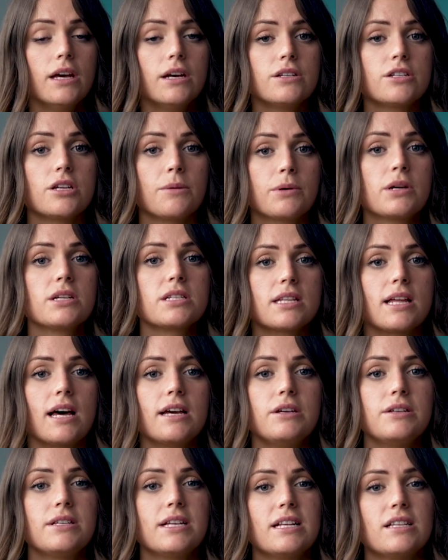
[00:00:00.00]
So because of that,
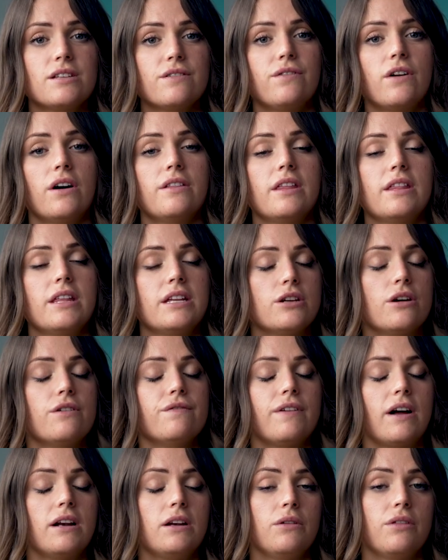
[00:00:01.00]
you tend to find that they don't
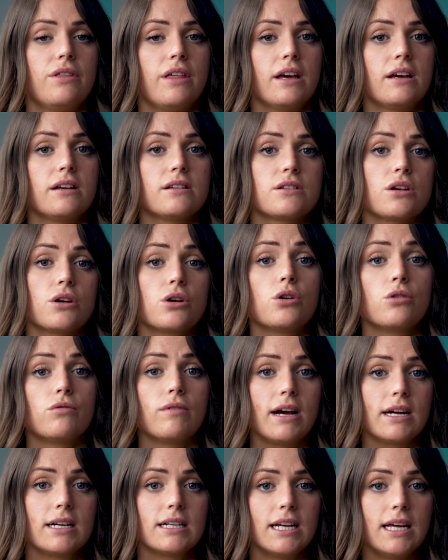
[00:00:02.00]
value things
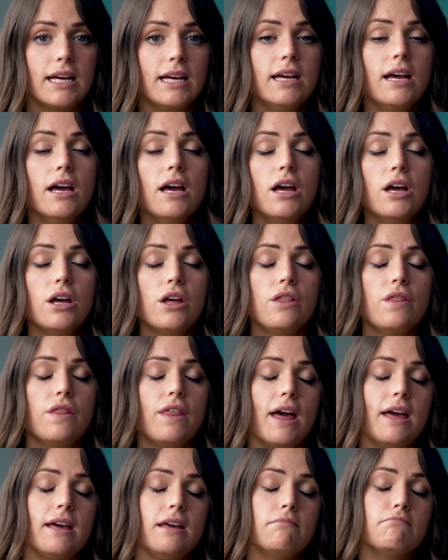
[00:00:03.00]
correctly.
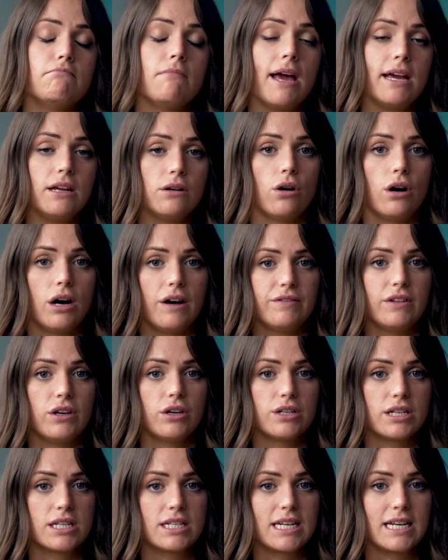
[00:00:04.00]
They may not have the
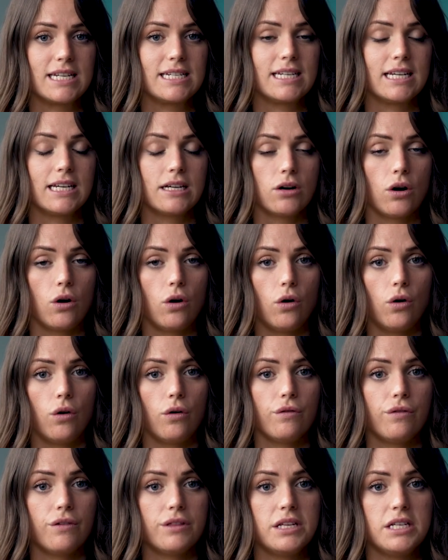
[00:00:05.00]
understanding
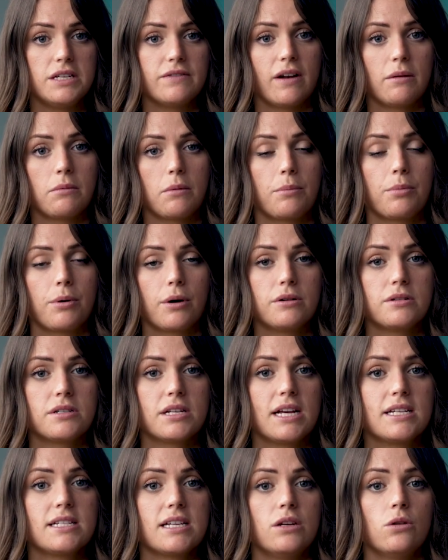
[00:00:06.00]
of the development
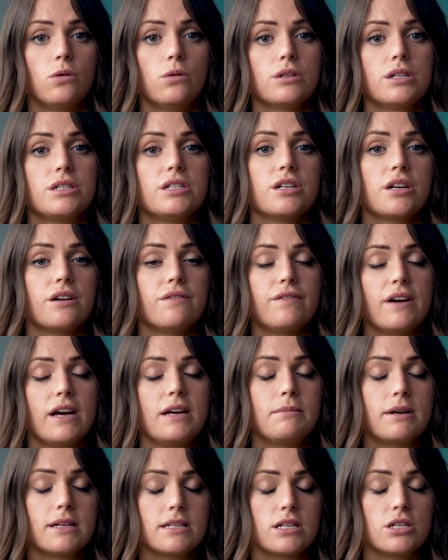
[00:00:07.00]
process in order to convey
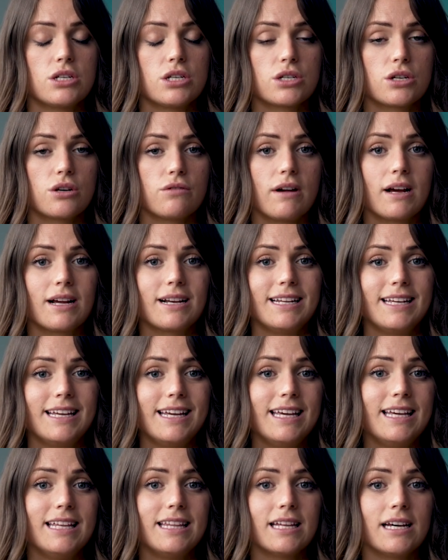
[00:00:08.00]
messages correctly
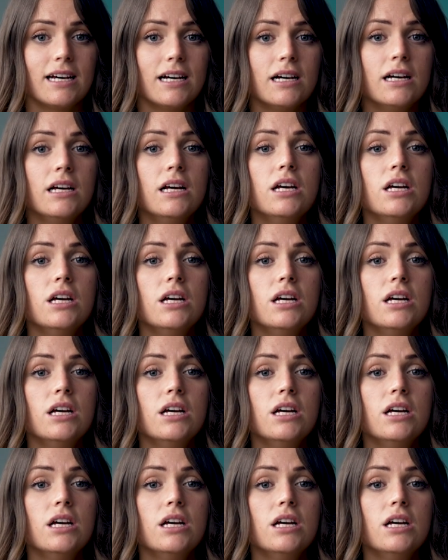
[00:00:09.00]
either.